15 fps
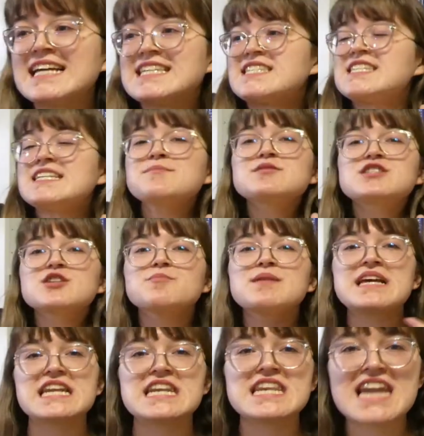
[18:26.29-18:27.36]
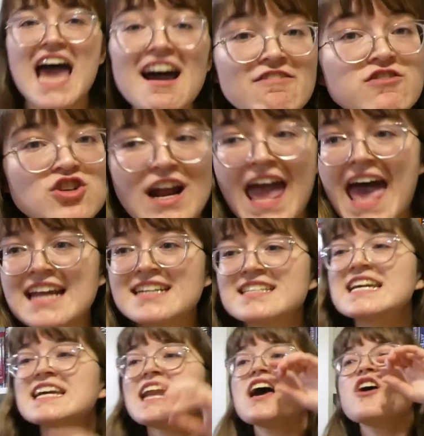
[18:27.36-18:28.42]
It seems to be never
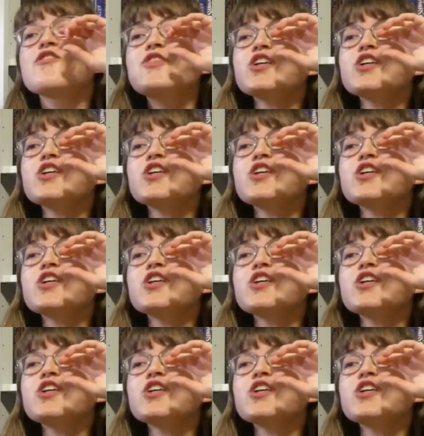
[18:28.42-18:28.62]
ending.